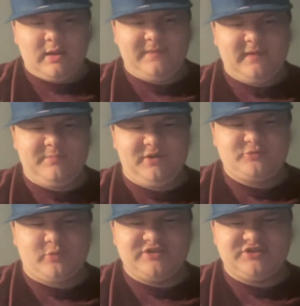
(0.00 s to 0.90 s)
I think
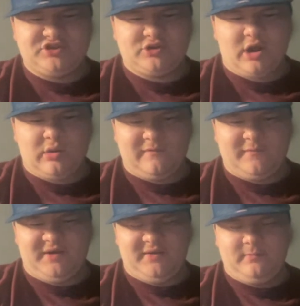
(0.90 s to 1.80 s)
Beach Boys in Chicago
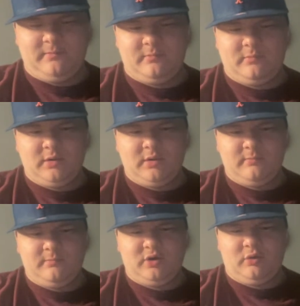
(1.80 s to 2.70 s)
for me,
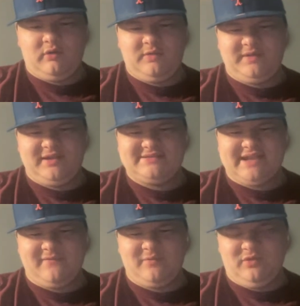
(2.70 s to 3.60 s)
but only because
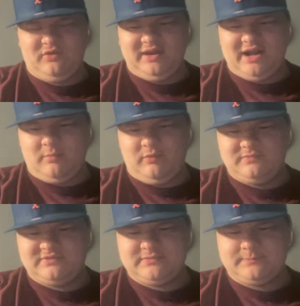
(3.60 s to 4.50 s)
they have a million
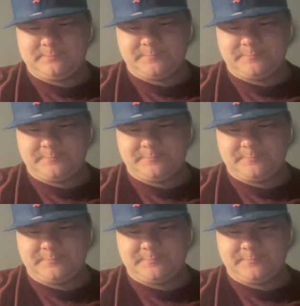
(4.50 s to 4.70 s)
albums.